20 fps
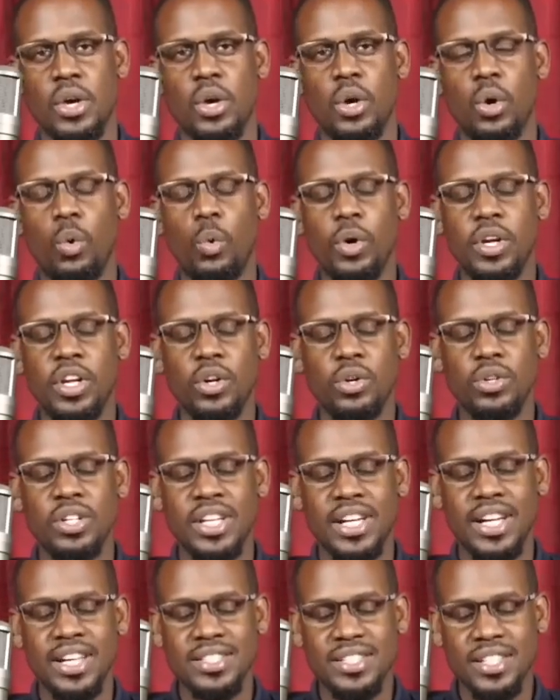Winnie
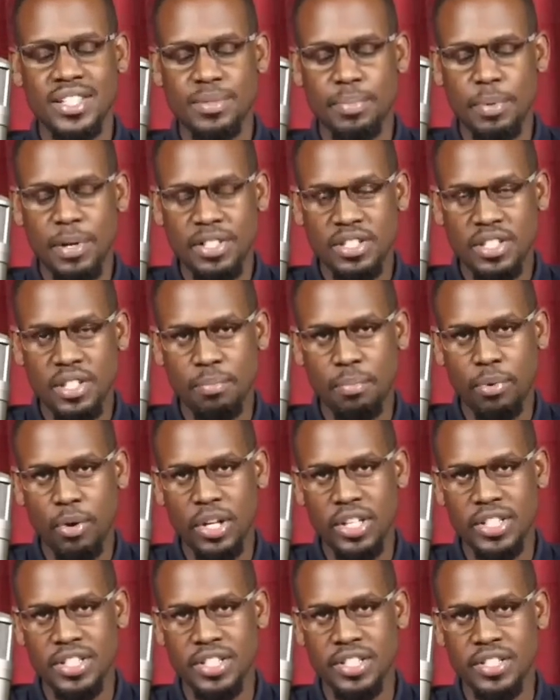Odinga's experience in
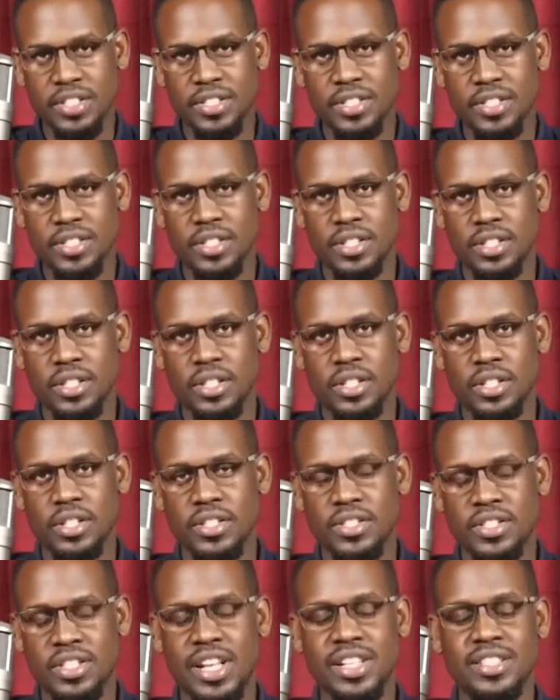politics
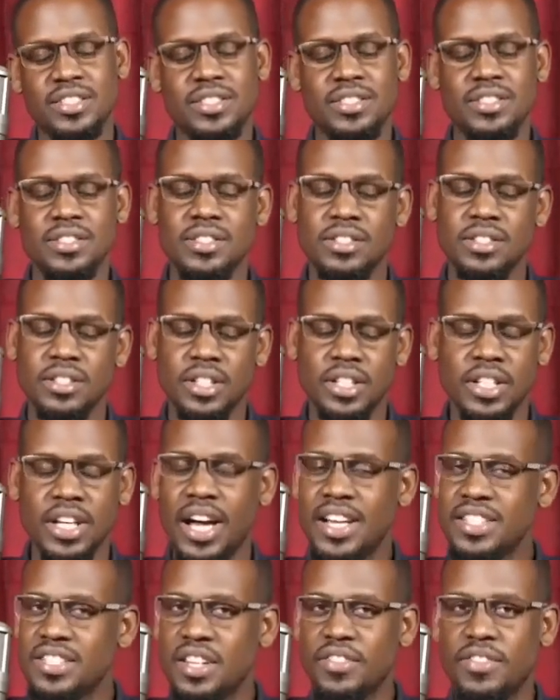starts,
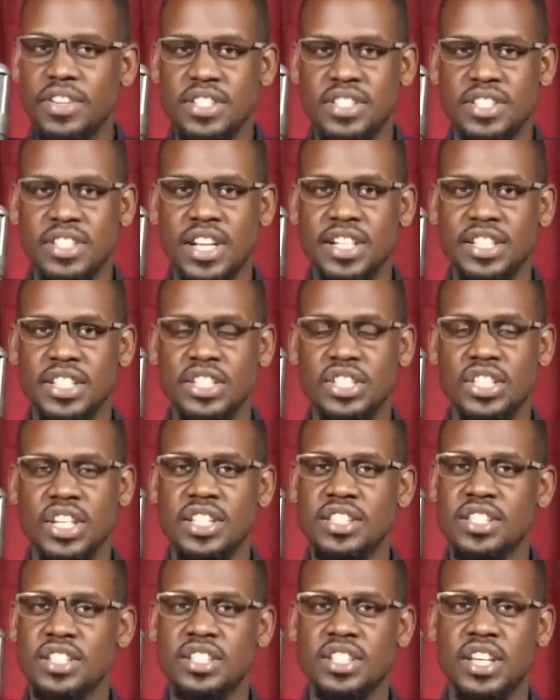hasn't even started. She
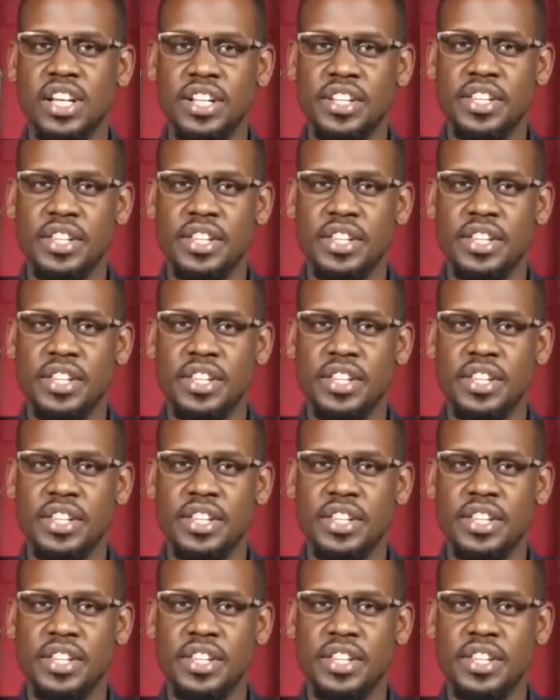hasn't held the